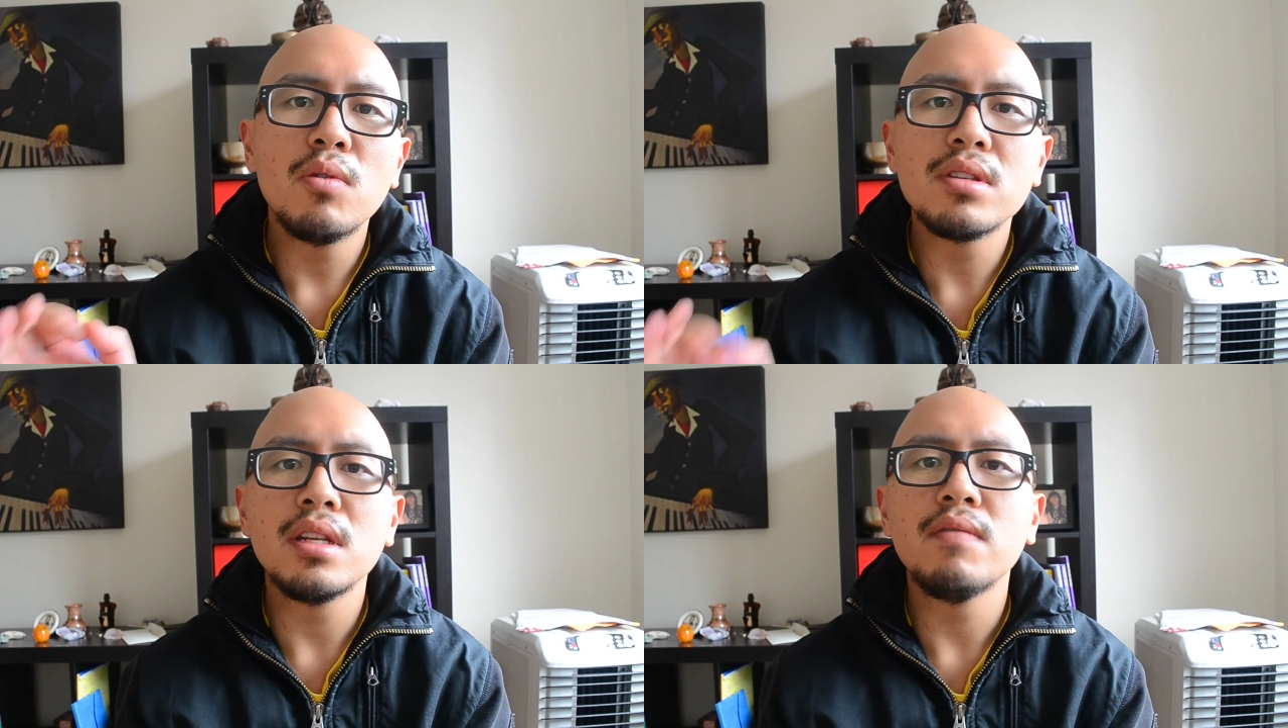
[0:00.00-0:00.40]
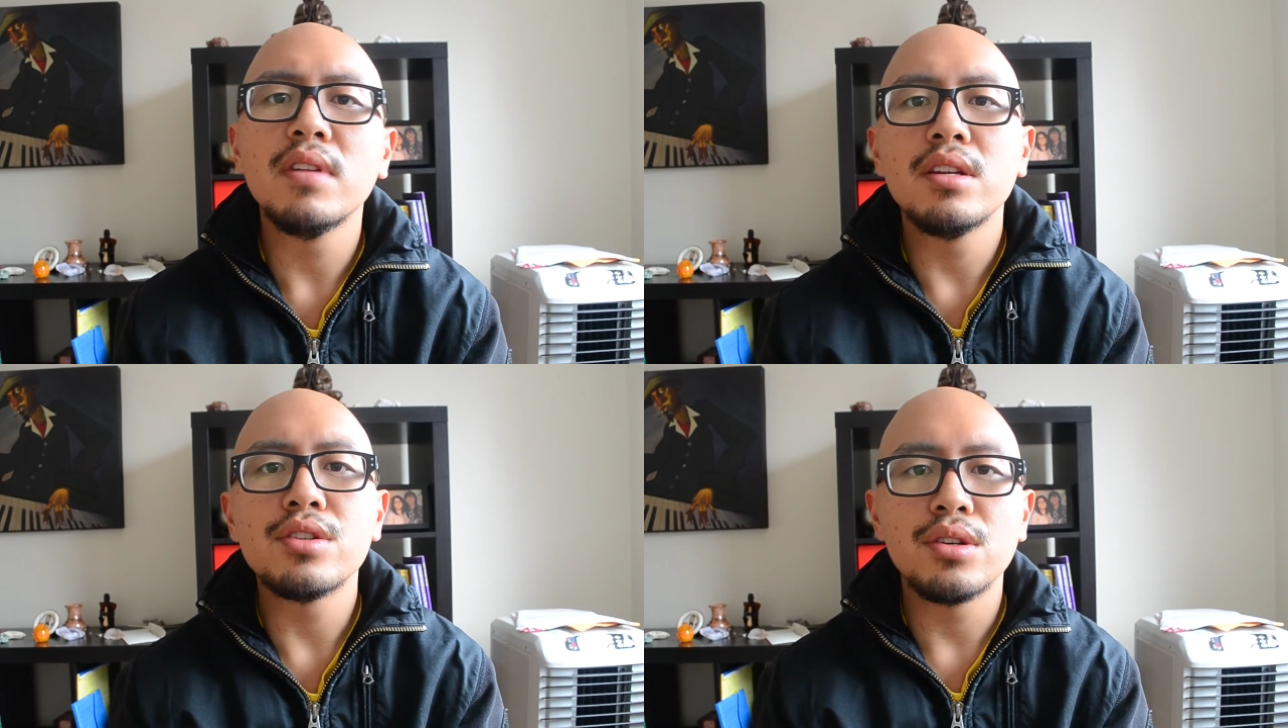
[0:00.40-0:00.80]
wasn't even
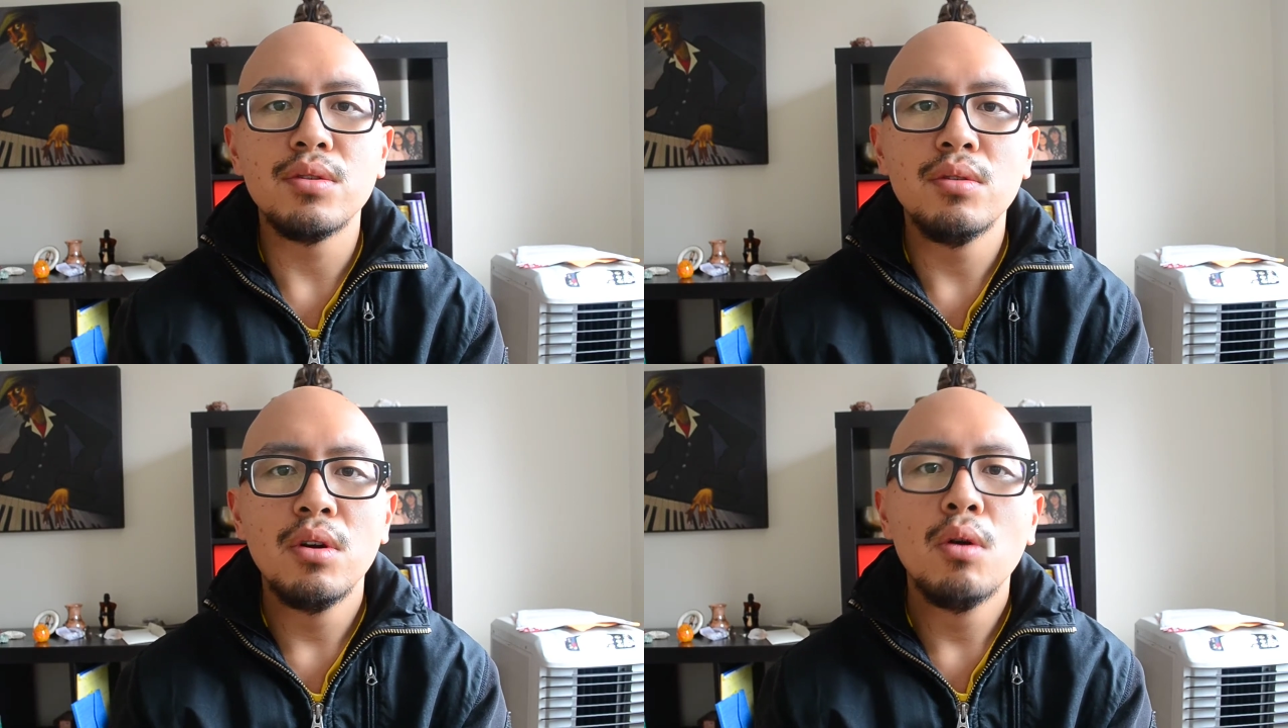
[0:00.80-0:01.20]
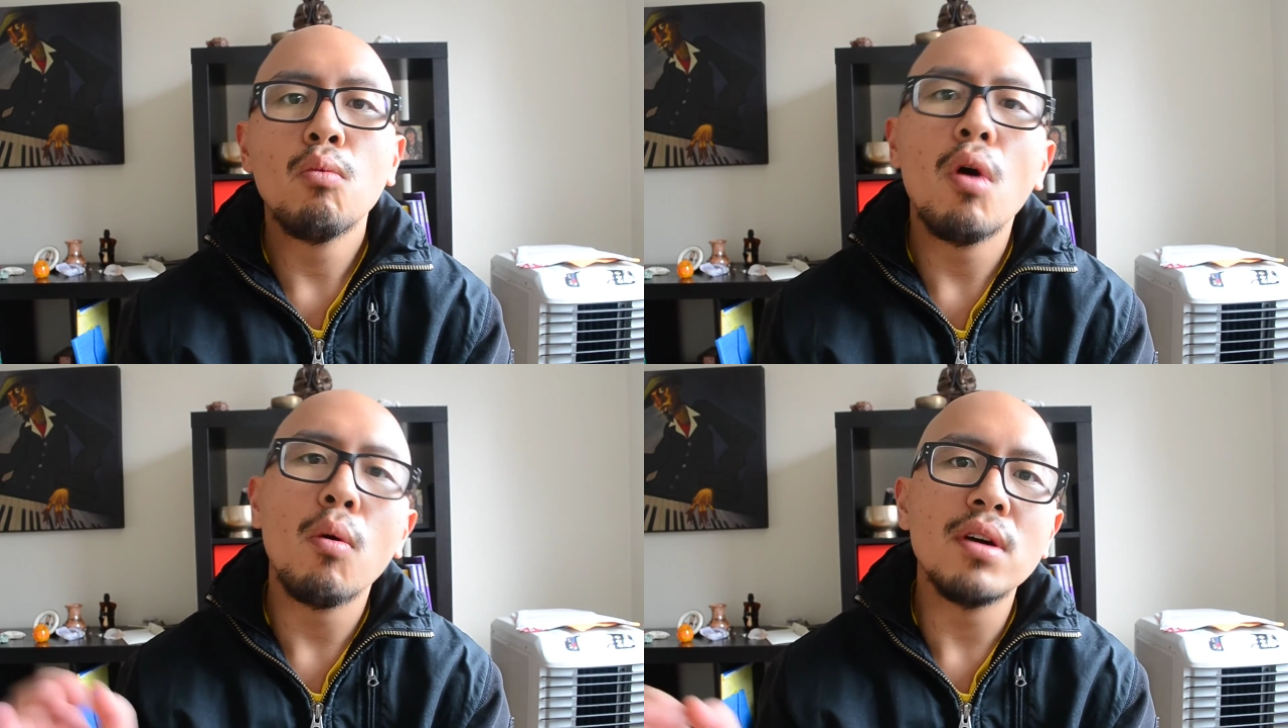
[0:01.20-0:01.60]
an issue,
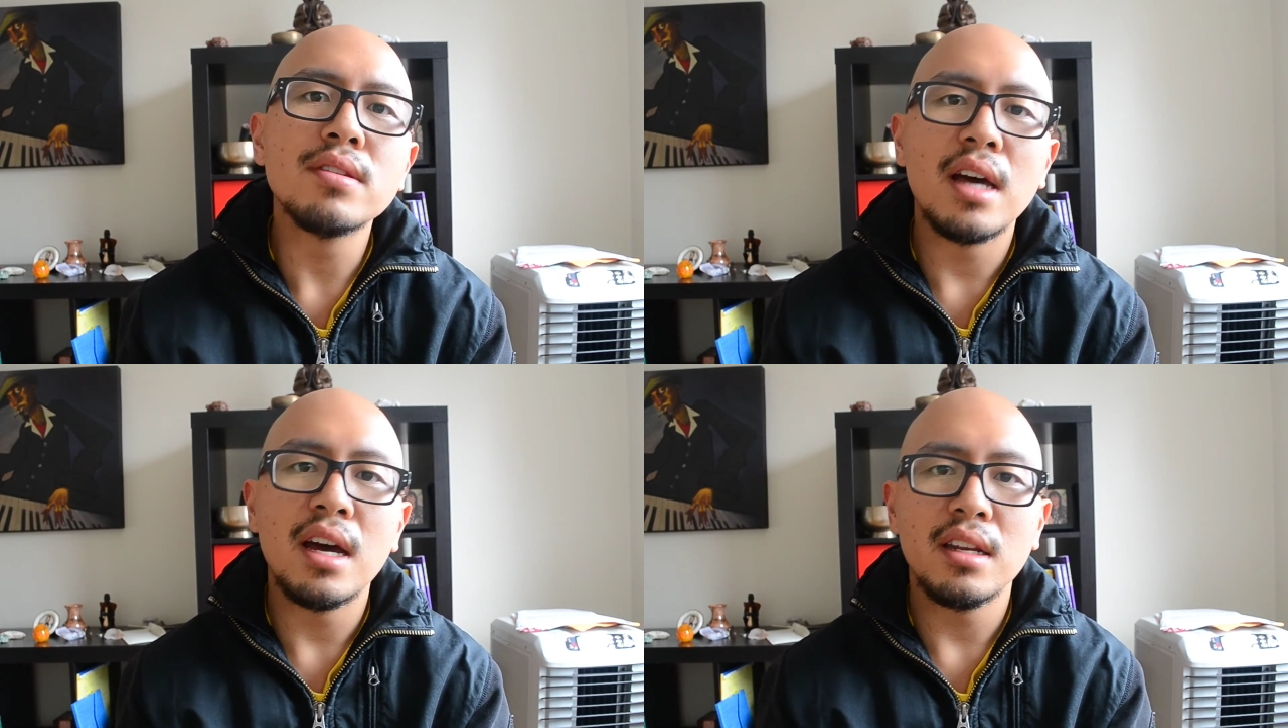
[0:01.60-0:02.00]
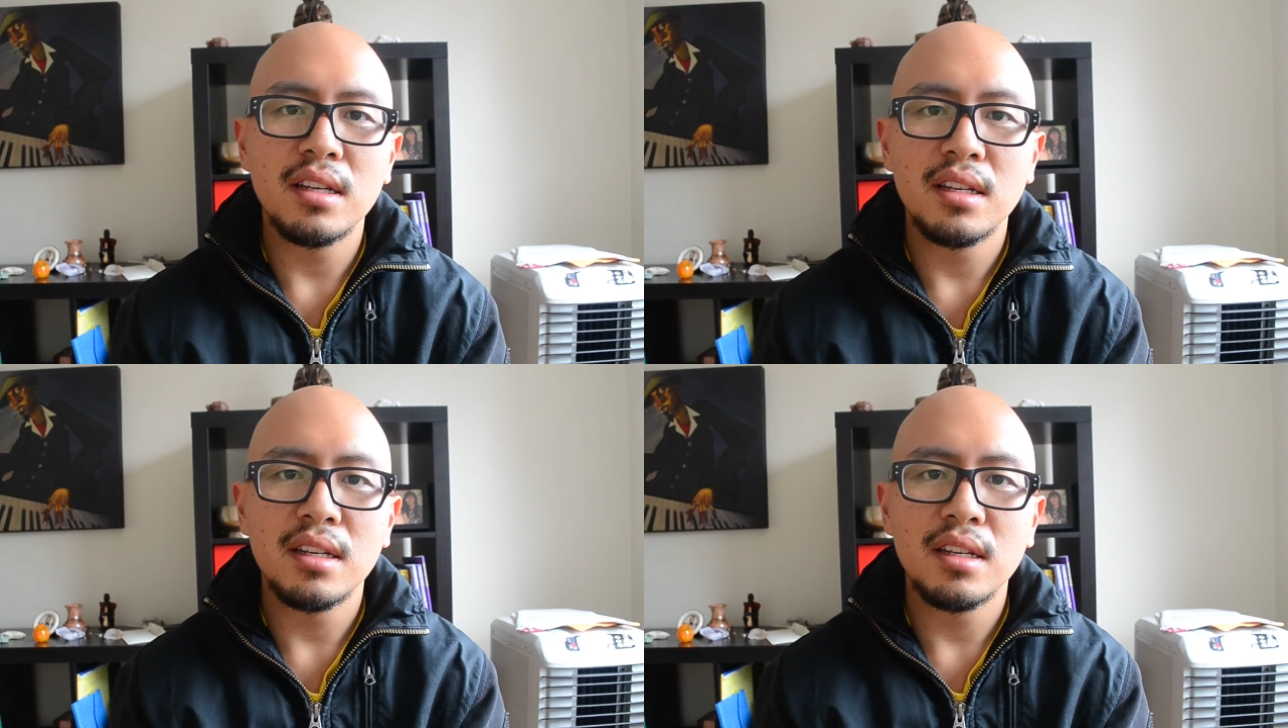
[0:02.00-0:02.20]
what was that?